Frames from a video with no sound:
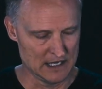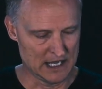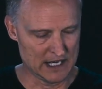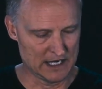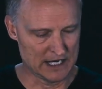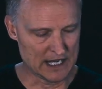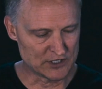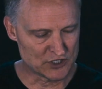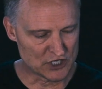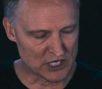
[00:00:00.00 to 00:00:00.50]

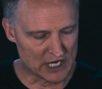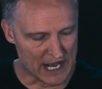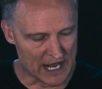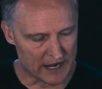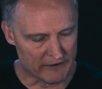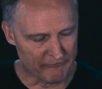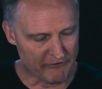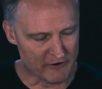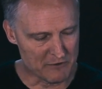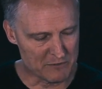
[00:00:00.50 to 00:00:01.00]
And as she
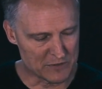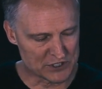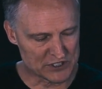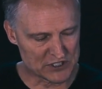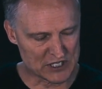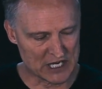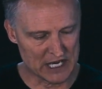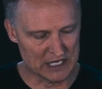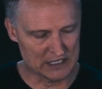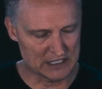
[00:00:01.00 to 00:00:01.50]
got up from her
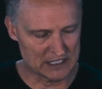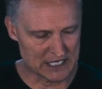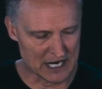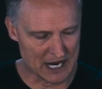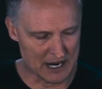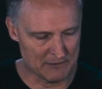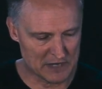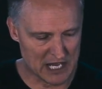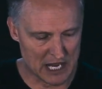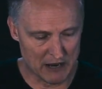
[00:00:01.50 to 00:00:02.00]
seat, the
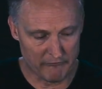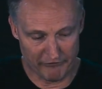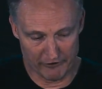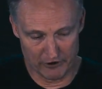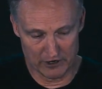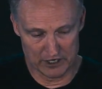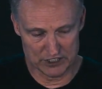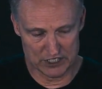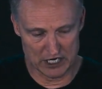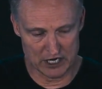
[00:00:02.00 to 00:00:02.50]
time came
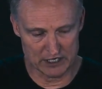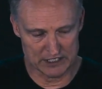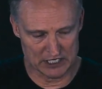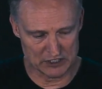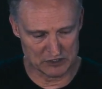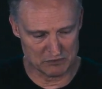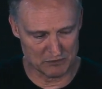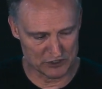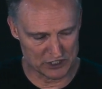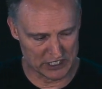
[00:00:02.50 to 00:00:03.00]
for her to share
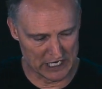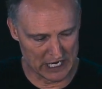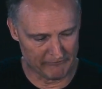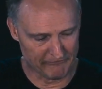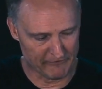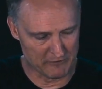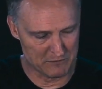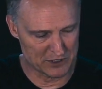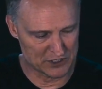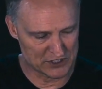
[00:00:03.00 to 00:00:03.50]
testimony. She got
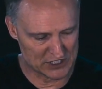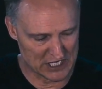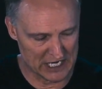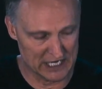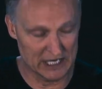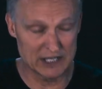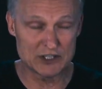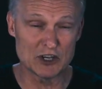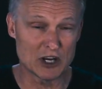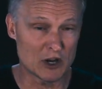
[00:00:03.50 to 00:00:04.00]
up from her
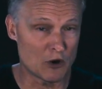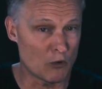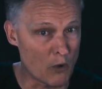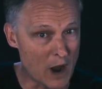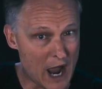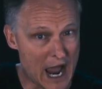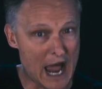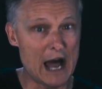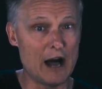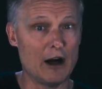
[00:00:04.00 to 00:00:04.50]
seat, and it took a
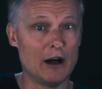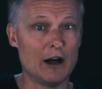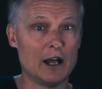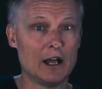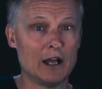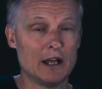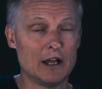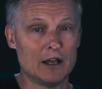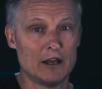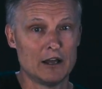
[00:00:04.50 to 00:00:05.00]
while
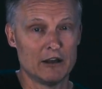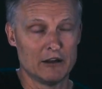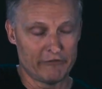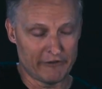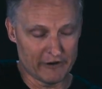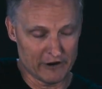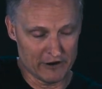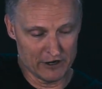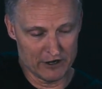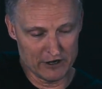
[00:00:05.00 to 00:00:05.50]

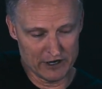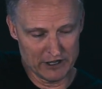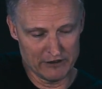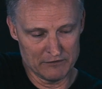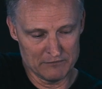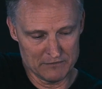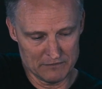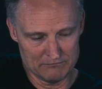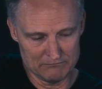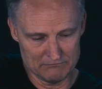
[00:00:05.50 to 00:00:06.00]
for her
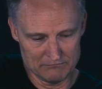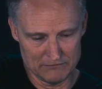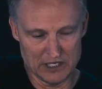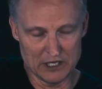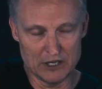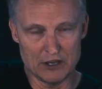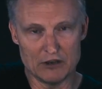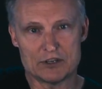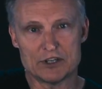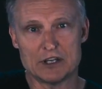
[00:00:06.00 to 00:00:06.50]
to
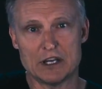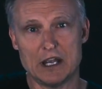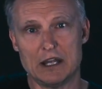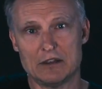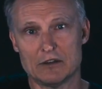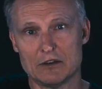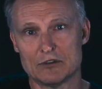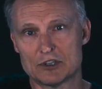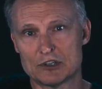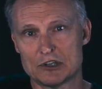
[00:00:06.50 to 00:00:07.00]

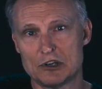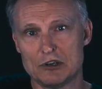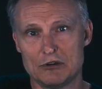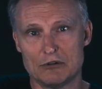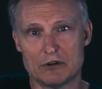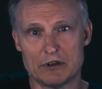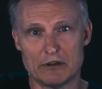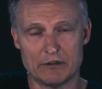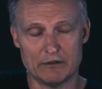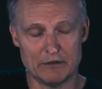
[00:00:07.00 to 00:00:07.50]
negotiate those
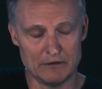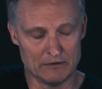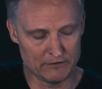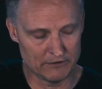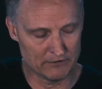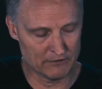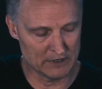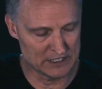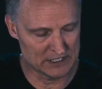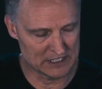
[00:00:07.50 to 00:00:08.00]
2 or
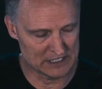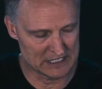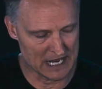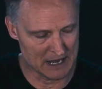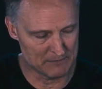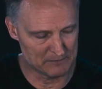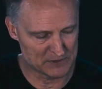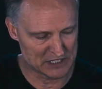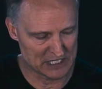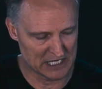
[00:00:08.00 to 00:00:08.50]
3
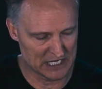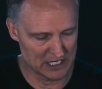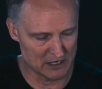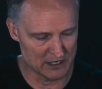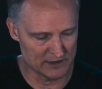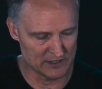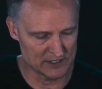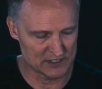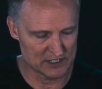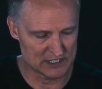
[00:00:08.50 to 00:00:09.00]
steps to get
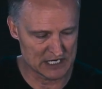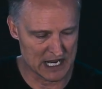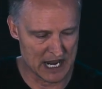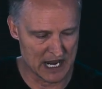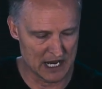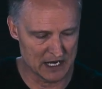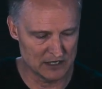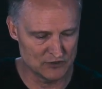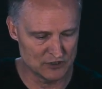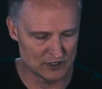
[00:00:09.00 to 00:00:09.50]
on the
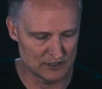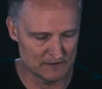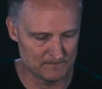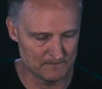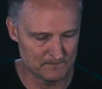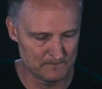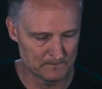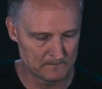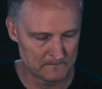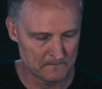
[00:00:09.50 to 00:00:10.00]
stage.
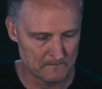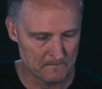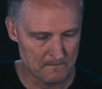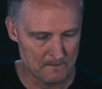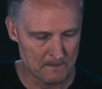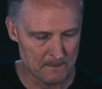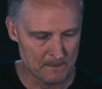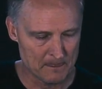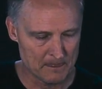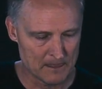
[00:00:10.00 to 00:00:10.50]

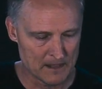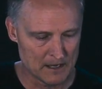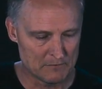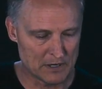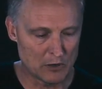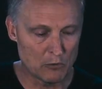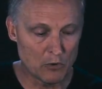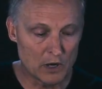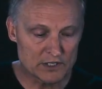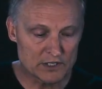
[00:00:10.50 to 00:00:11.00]
But